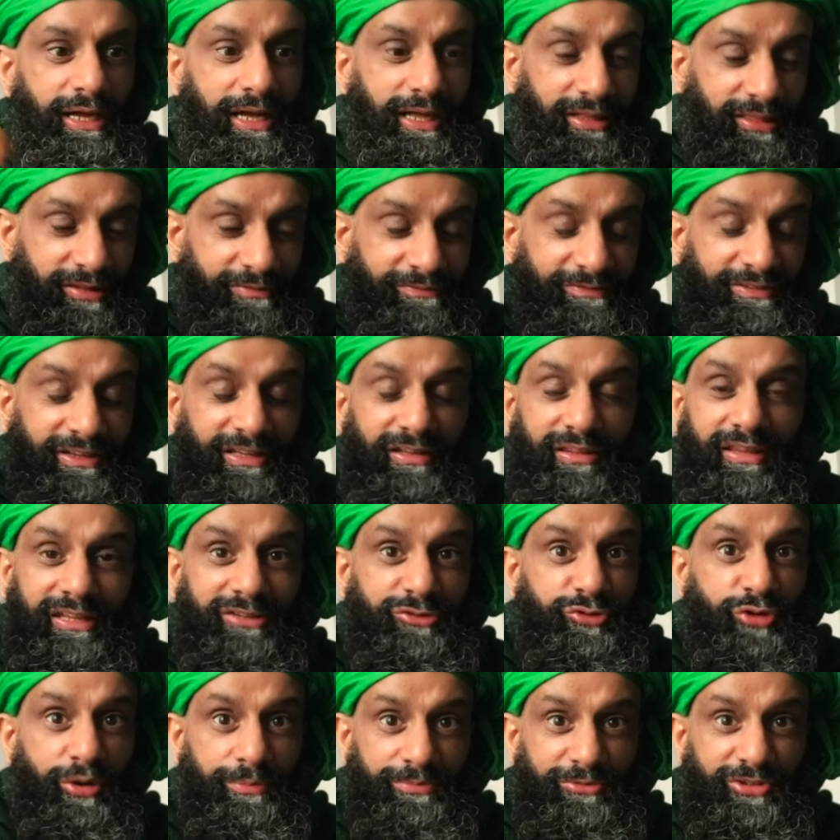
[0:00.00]
feel the
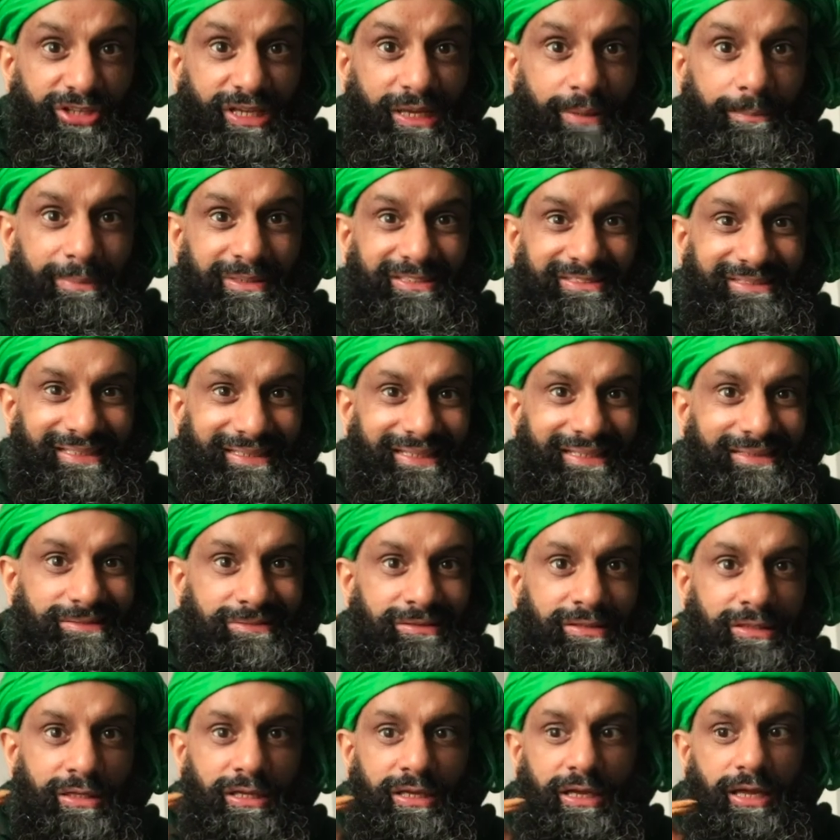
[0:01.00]
top tier
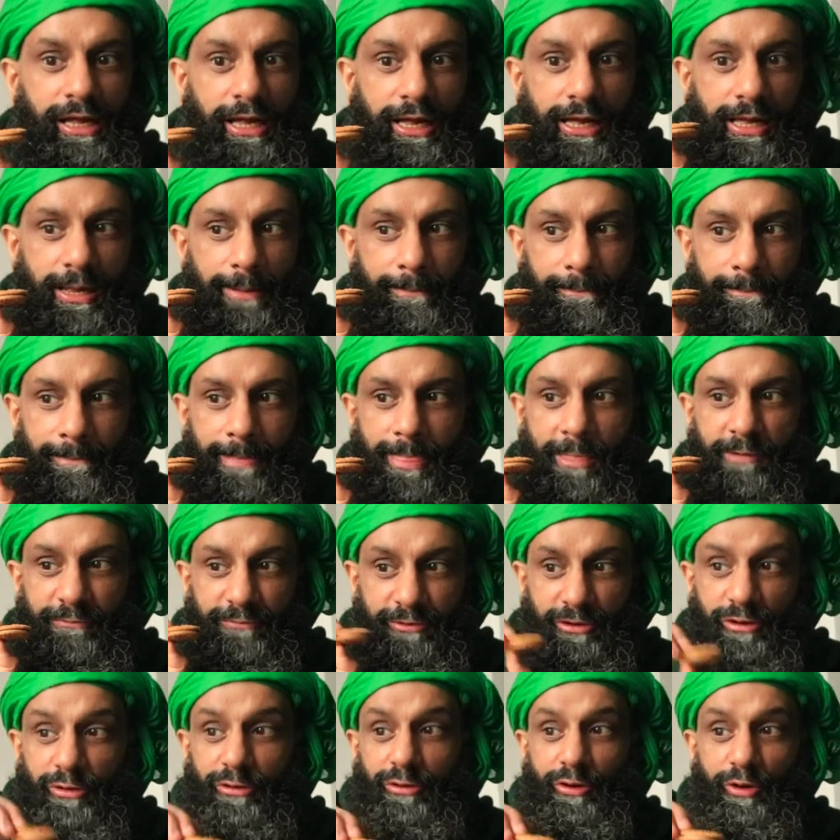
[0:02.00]
biscuits
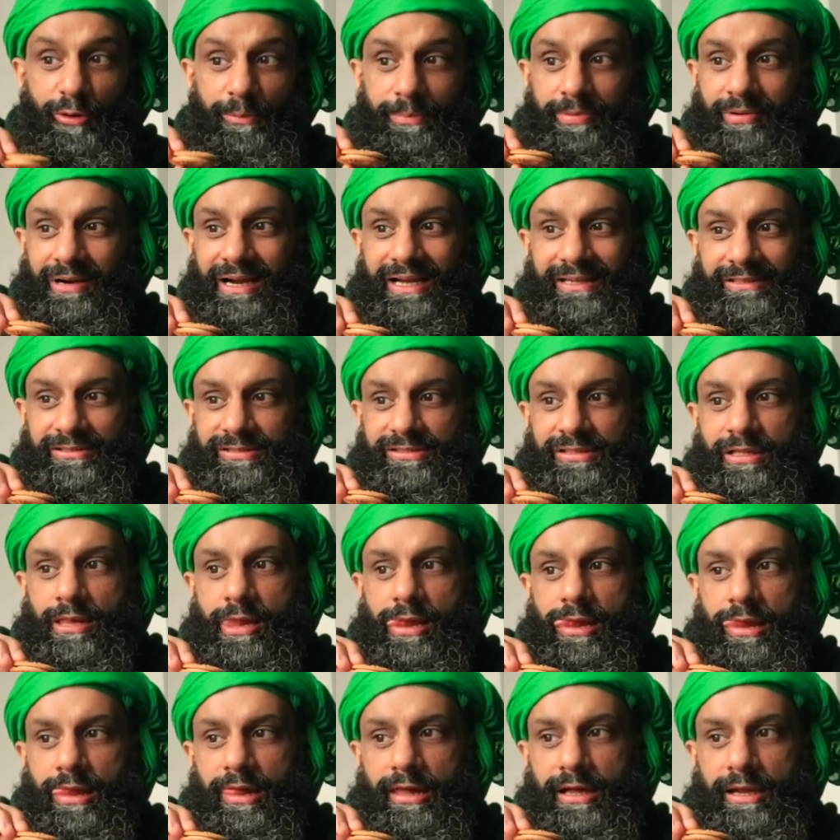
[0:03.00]
for a low price.
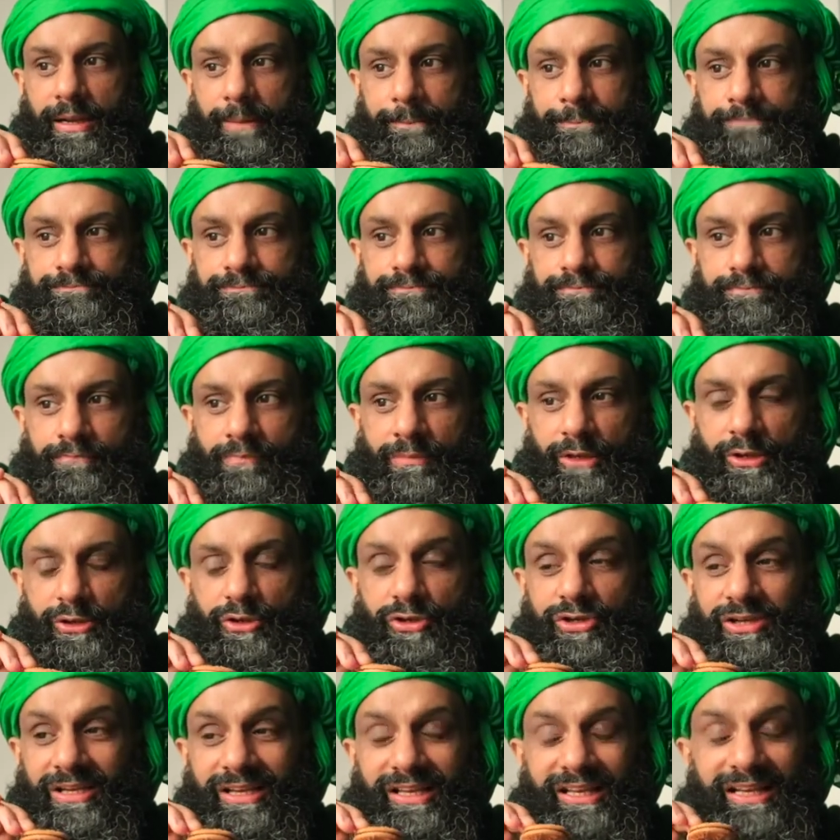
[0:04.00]
You
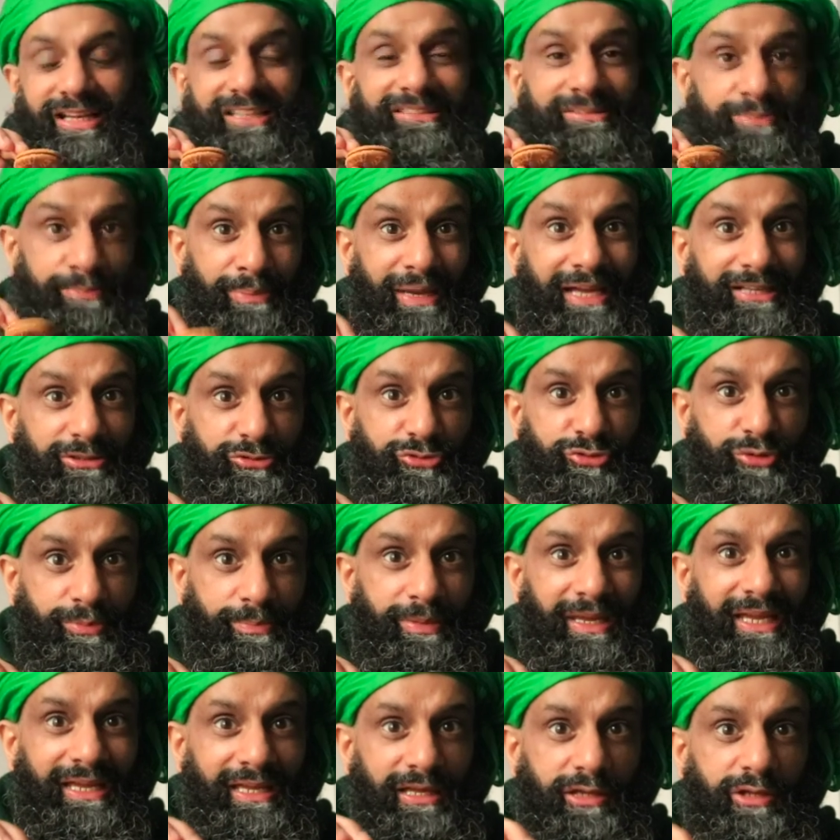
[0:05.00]
could expect to
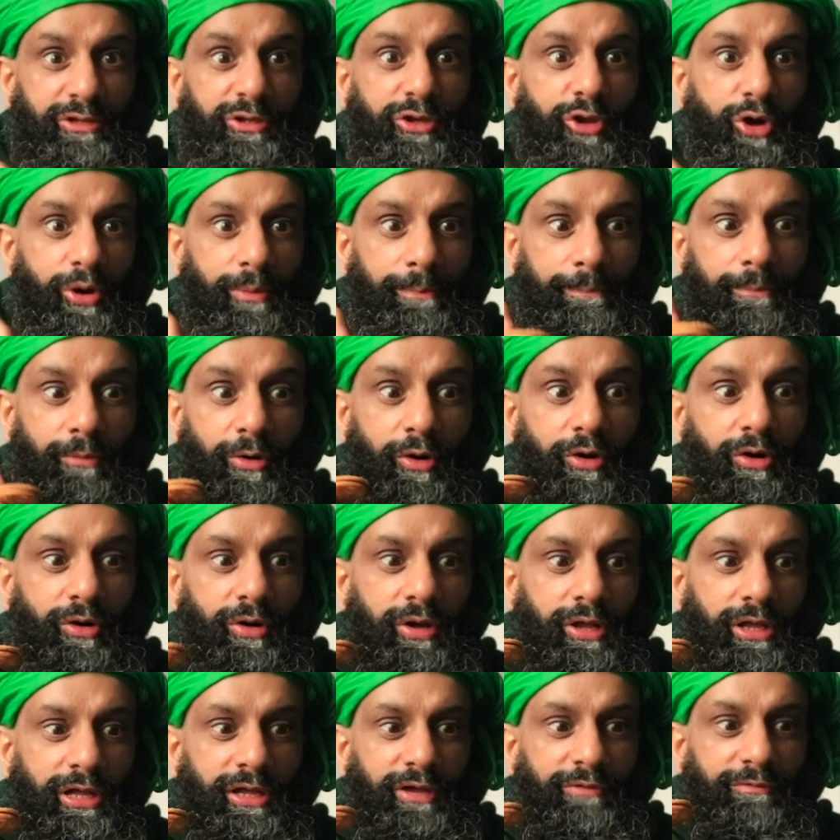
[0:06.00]
pay a lot
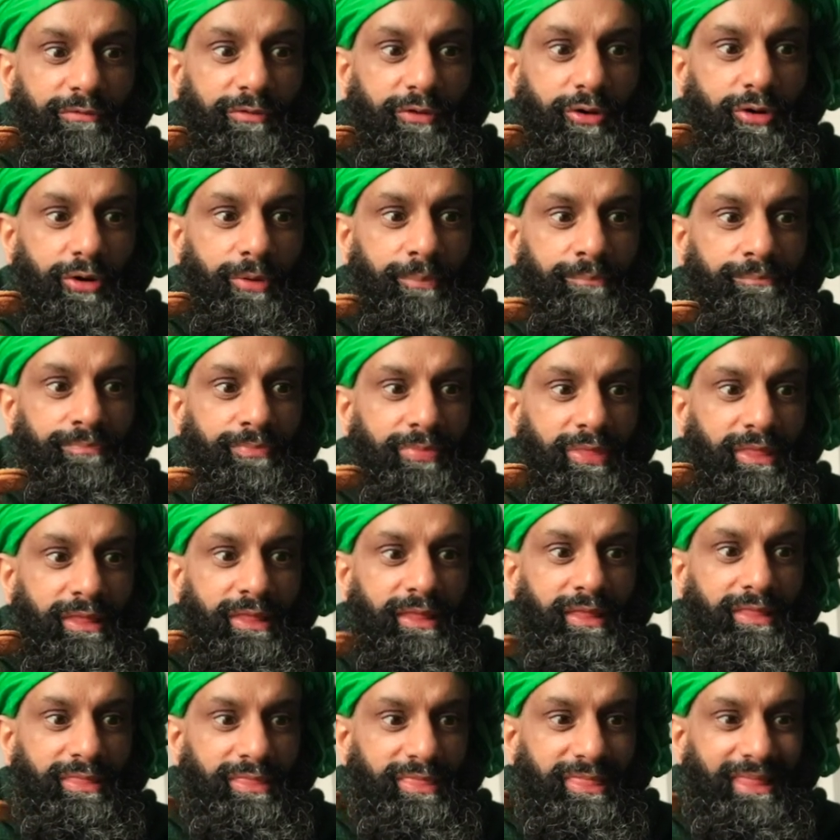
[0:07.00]
more for
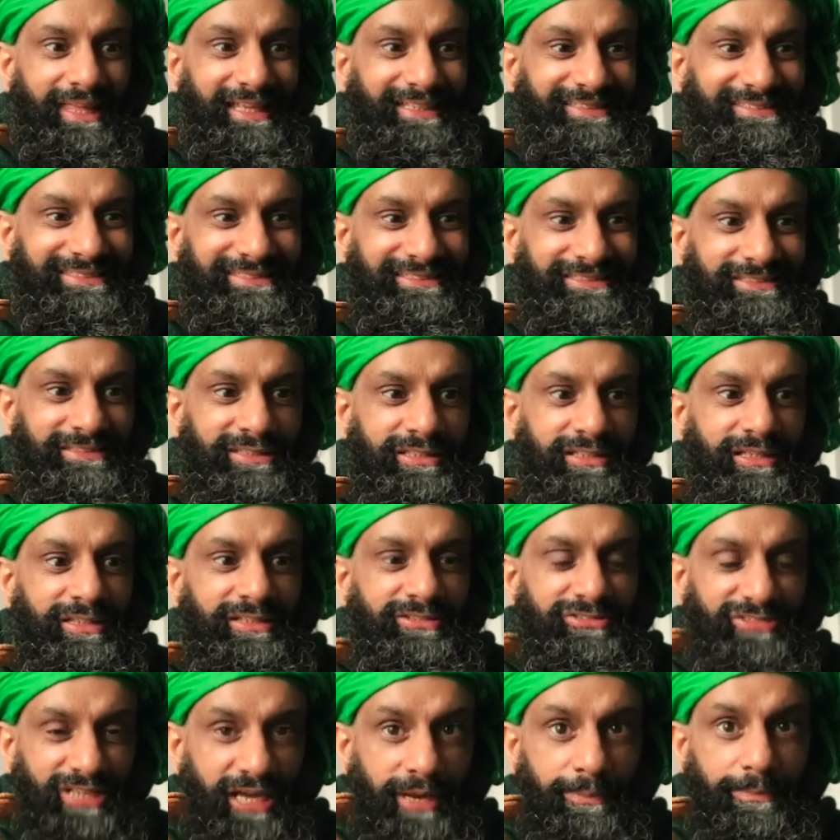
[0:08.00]
this
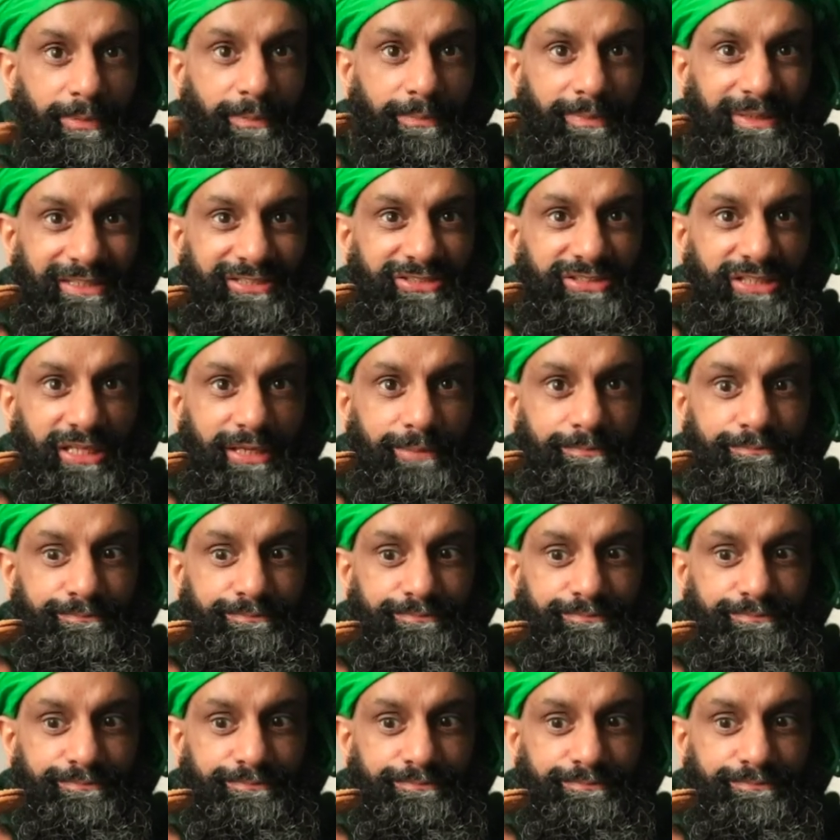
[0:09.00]
type of biscuit,